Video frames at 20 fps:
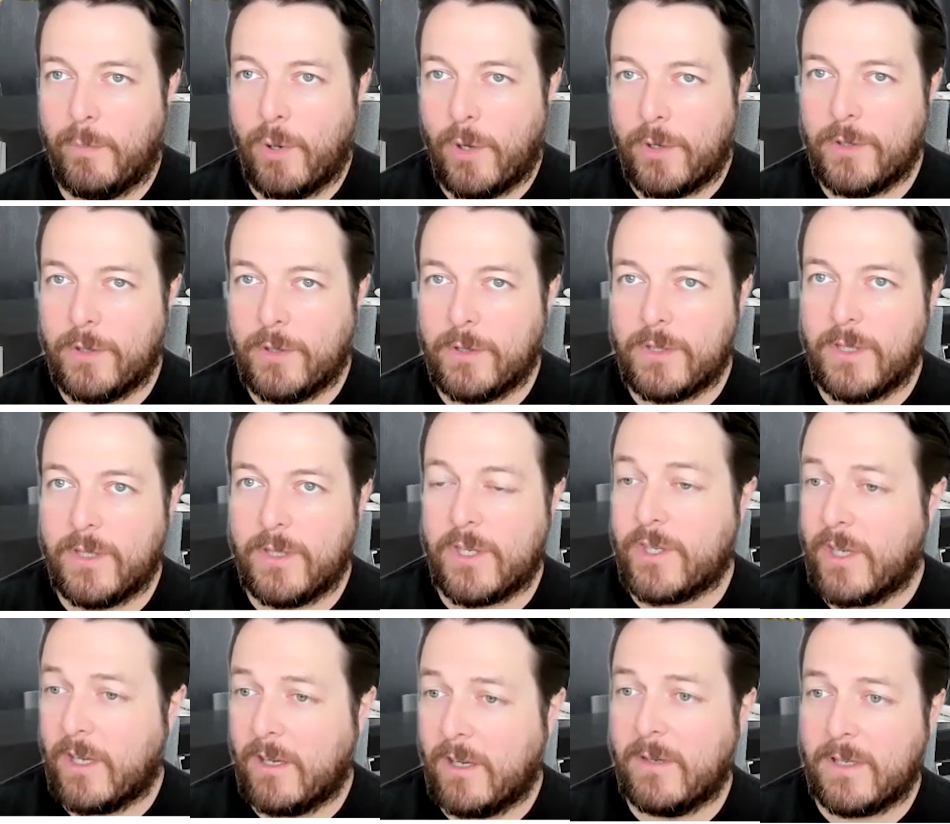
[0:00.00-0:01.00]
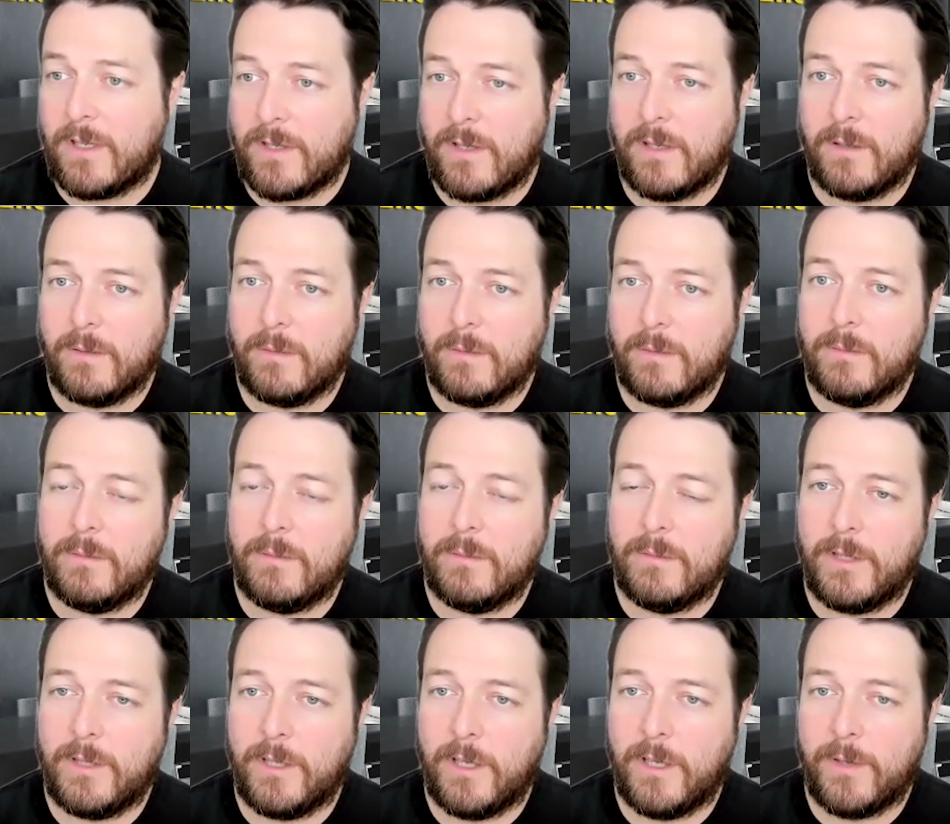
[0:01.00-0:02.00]
product and a service that
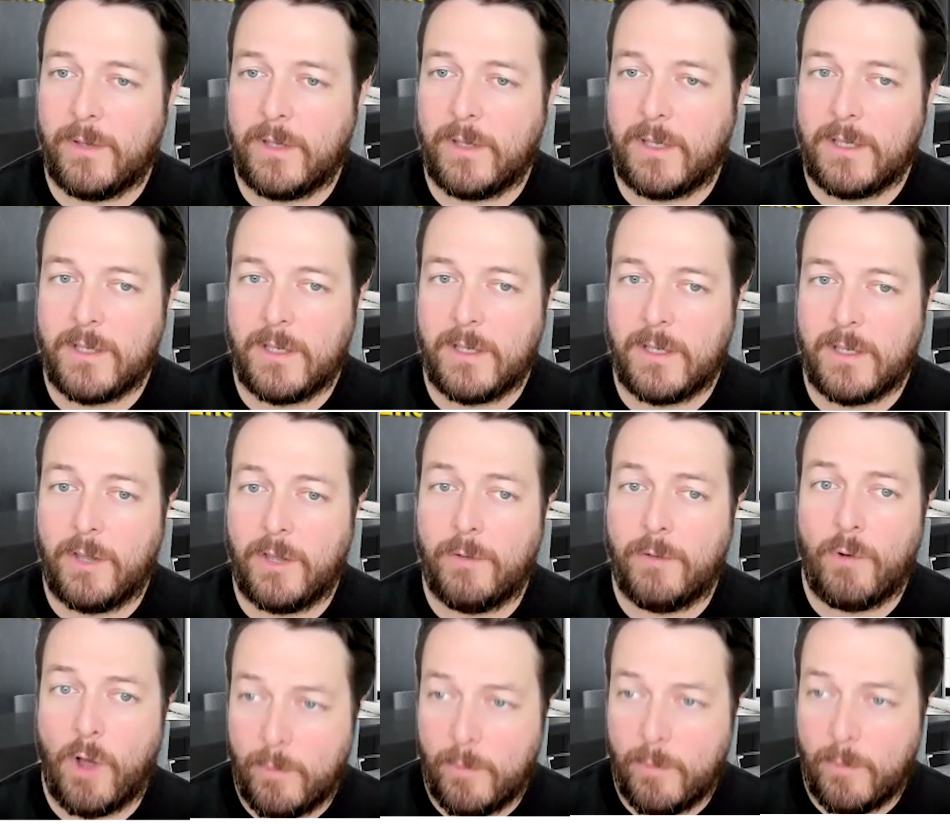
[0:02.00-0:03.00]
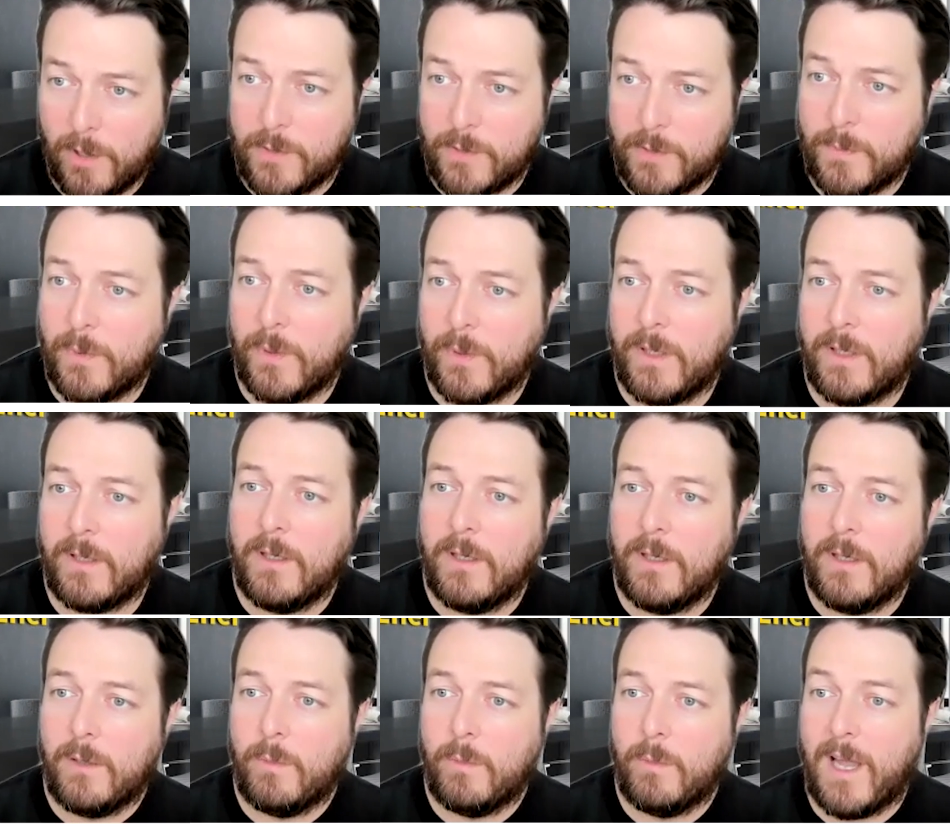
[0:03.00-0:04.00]
I think is at the right price point
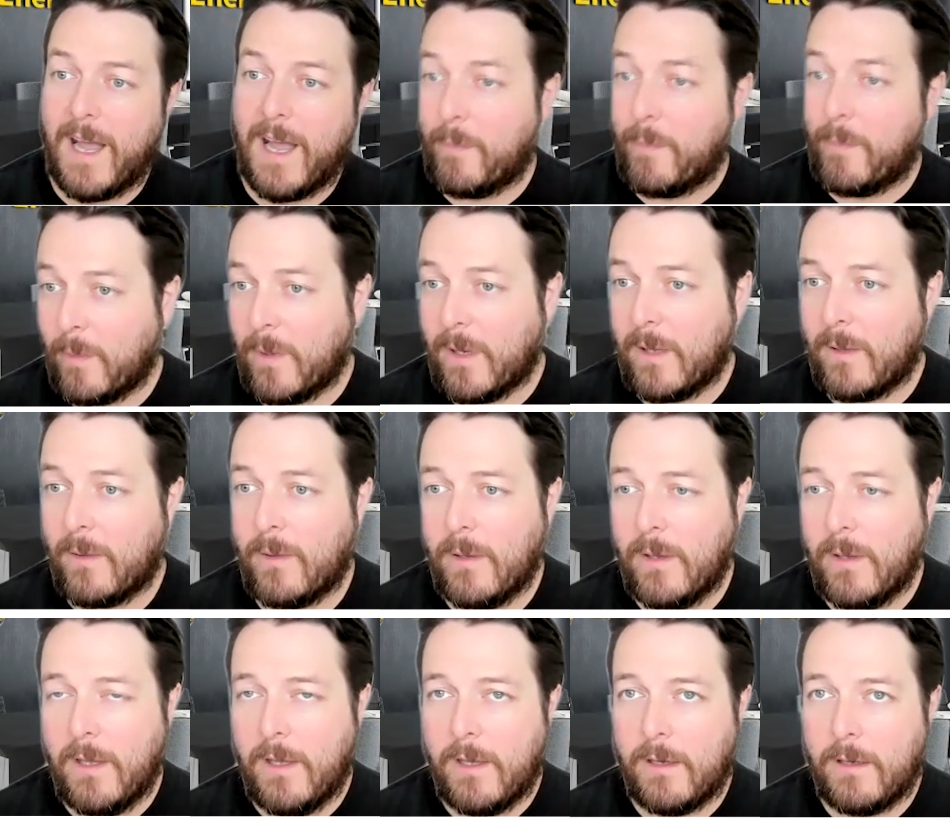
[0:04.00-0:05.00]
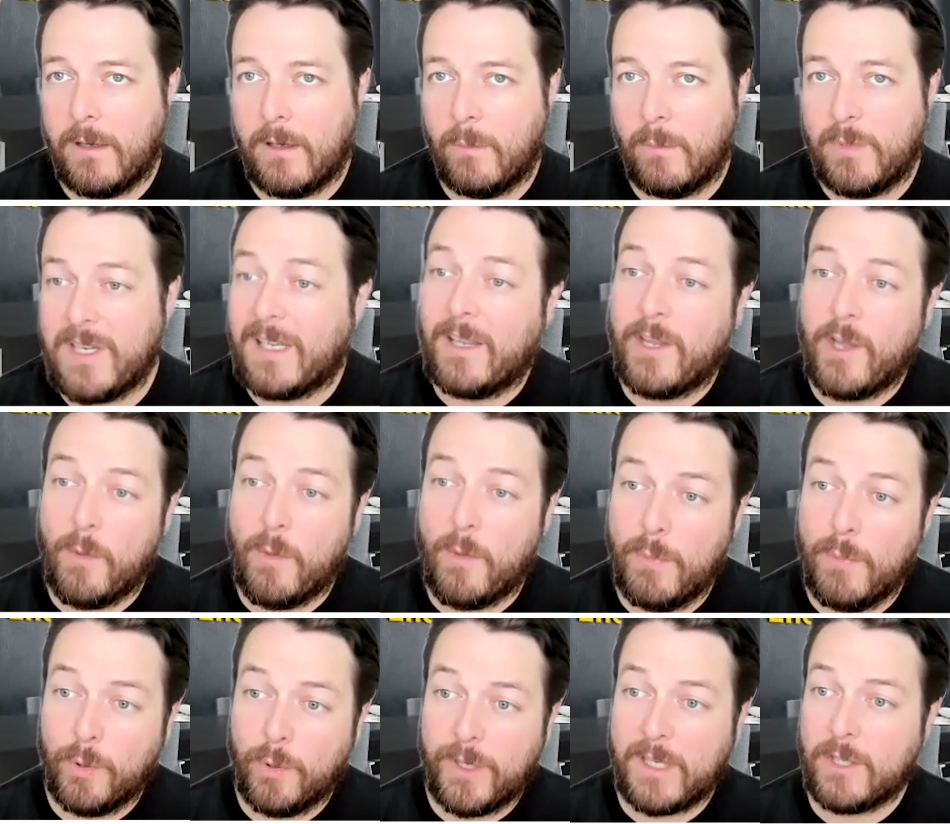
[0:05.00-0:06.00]
we're happy with, particularly the
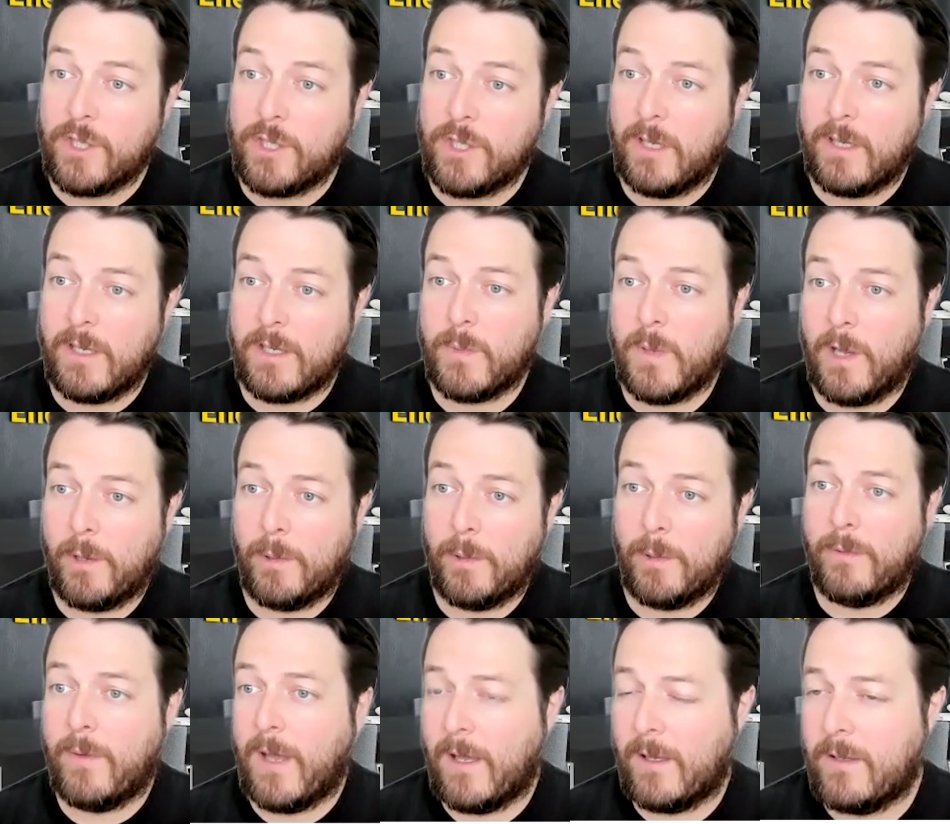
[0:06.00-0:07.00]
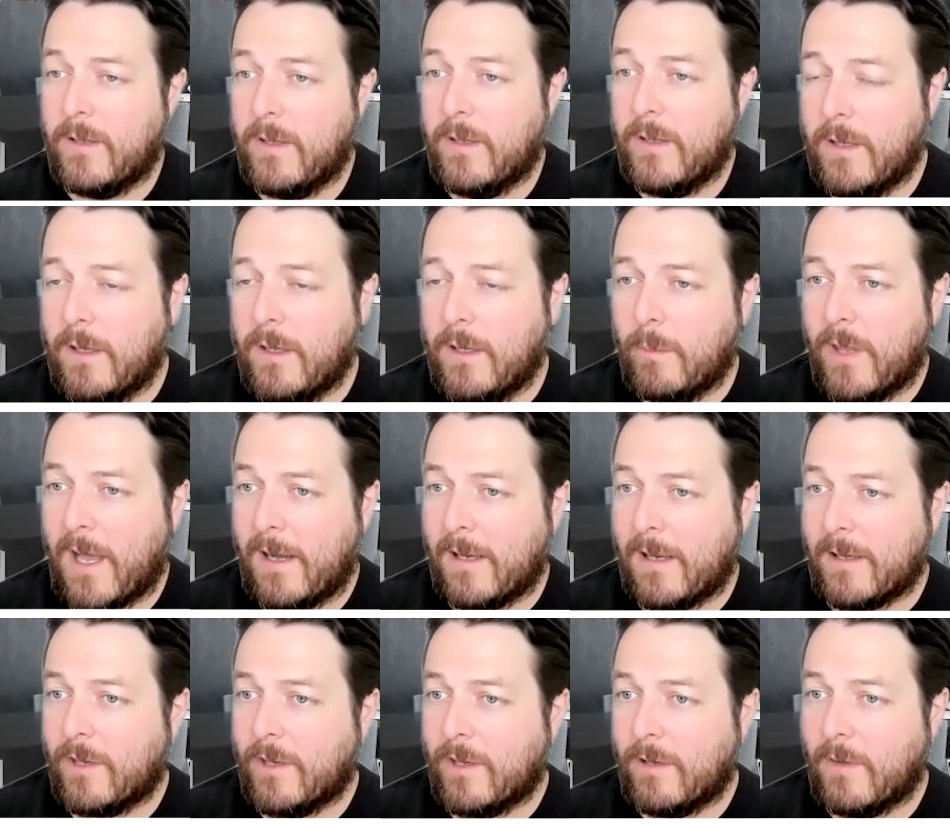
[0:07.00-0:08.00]
onboarding journey as well that we've had with
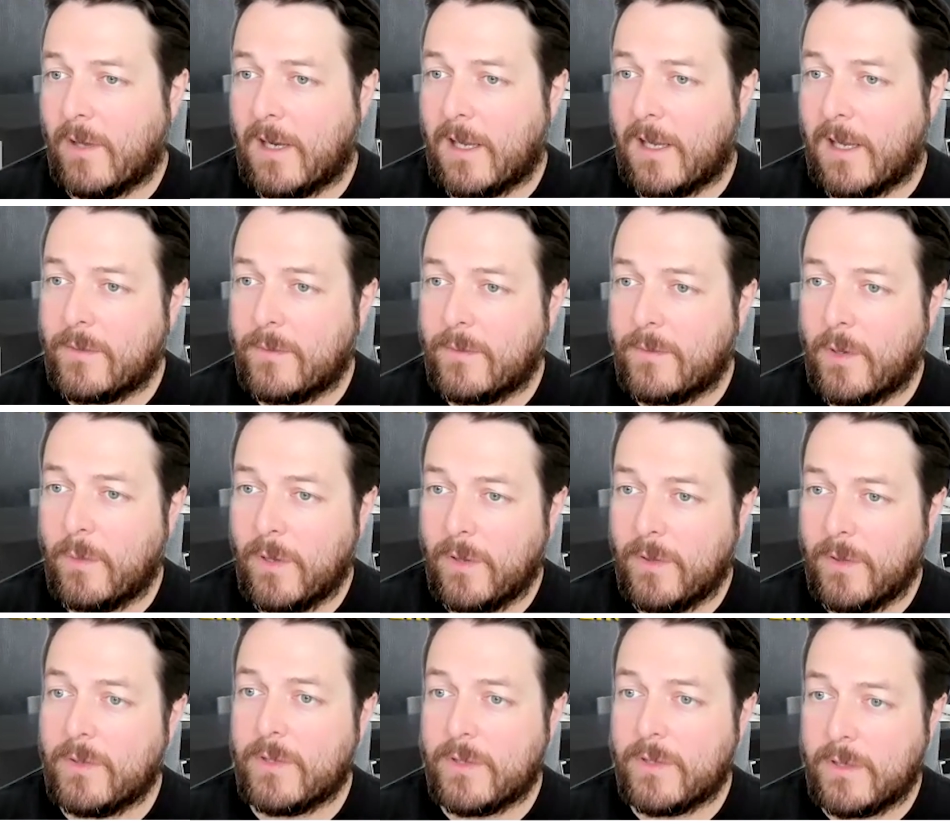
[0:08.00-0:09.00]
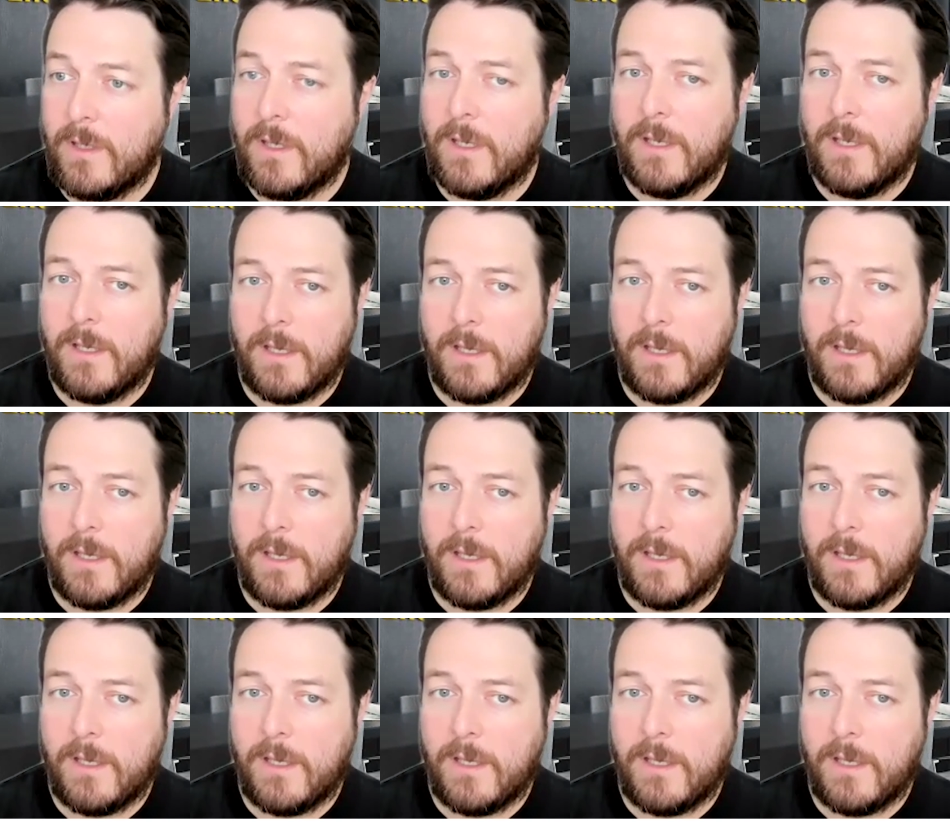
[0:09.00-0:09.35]
Alex over the last few months.